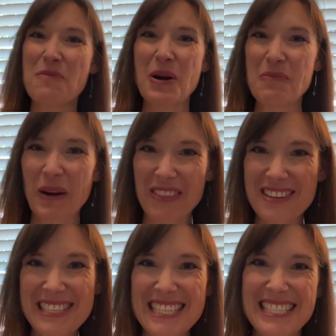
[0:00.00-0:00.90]
from our
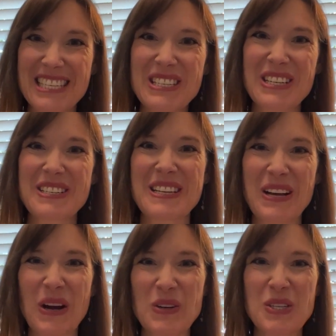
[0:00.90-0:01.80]
brothers and sisters
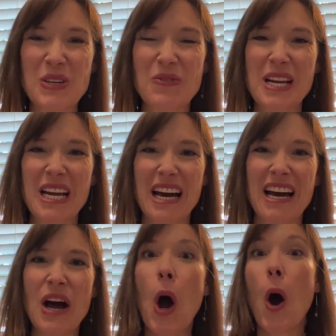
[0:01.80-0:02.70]
in Costa
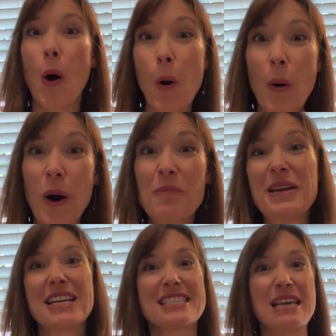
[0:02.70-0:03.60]
Rica or
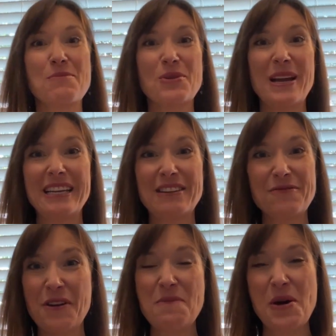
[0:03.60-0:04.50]
being separated
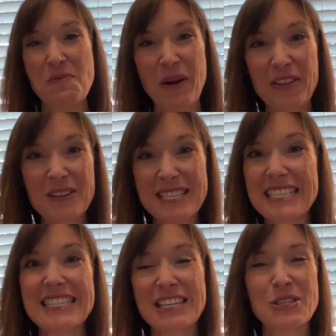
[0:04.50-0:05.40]
from our brothers
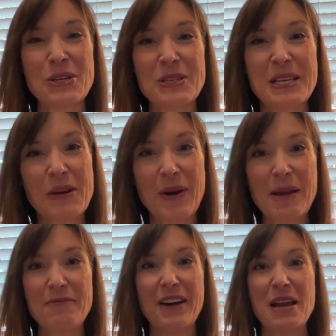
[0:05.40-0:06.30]
and sisters in
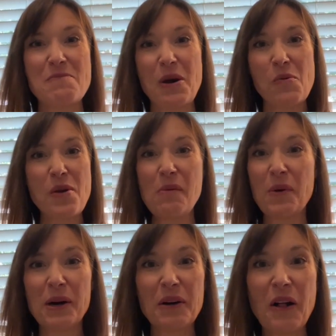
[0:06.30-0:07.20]
Grapevine, but we
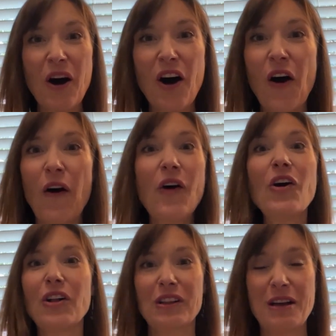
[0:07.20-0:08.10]
will
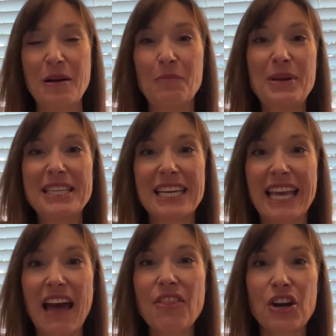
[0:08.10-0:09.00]
all be
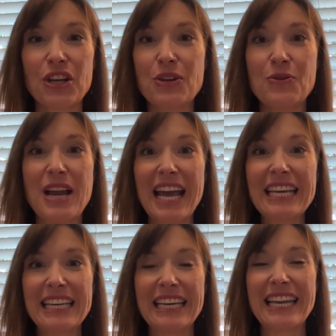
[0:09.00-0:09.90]
together,
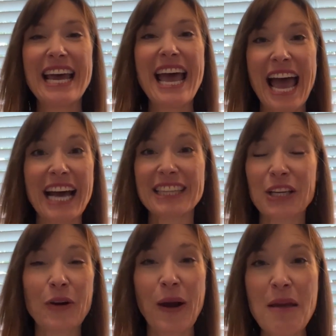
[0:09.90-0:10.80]
united at
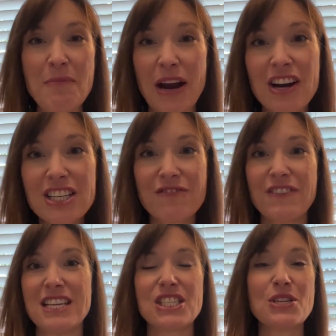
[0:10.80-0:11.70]
the great marriage
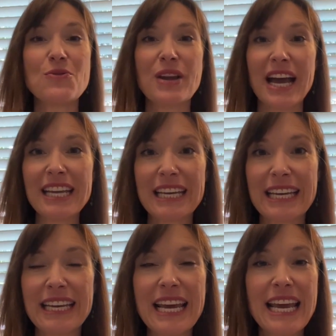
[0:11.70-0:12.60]
feast,
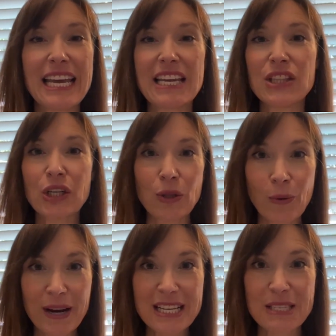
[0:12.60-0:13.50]
united in the
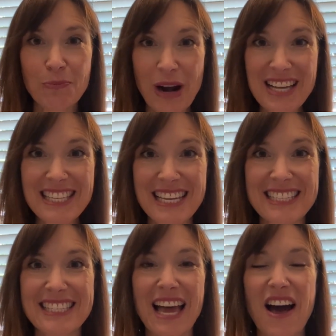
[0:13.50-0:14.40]
glorious
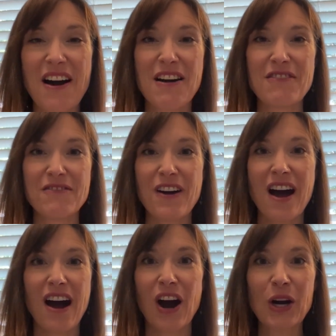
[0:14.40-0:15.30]
presence of
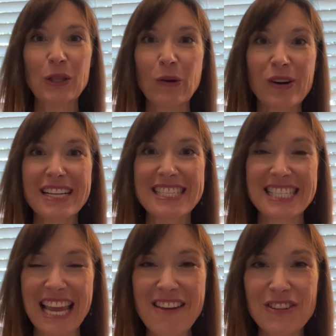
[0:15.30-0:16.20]
our Lord and
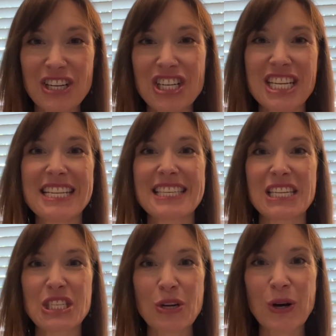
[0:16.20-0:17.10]
Savior,
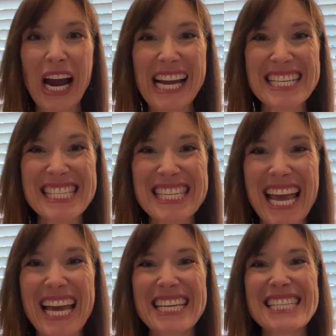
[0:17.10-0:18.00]
Jesus Christ.
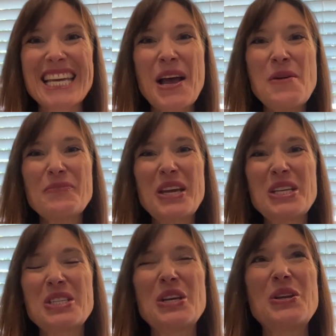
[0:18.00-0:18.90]
And
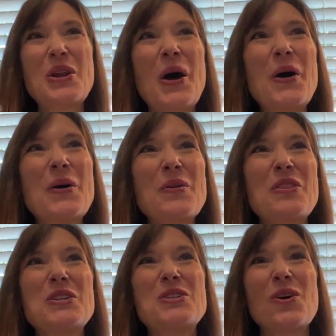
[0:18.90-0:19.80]
to know
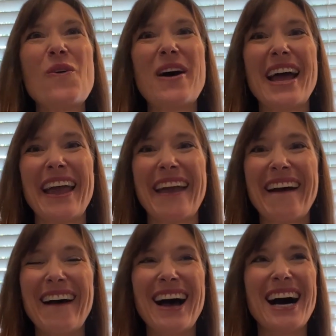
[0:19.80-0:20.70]
the joy
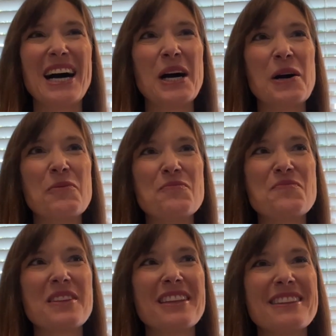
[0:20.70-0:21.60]

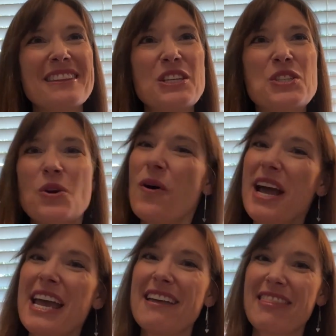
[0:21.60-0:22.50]
um, the
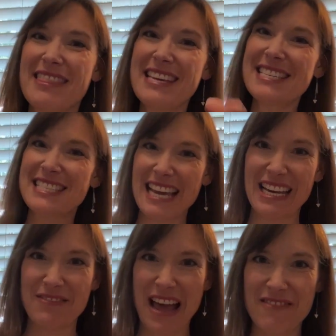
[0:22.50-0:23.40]
joy this
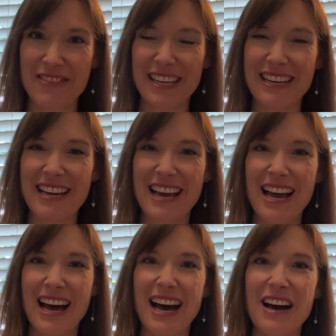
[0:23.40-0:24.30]
side of heaven
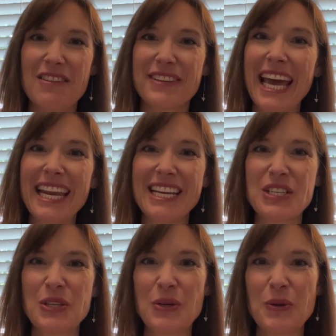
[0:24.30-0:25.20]
of getting
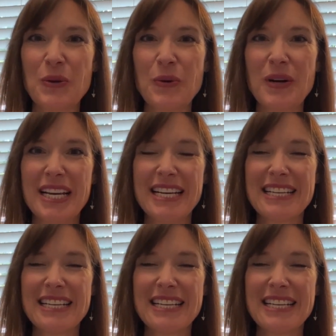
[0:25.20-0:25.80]
to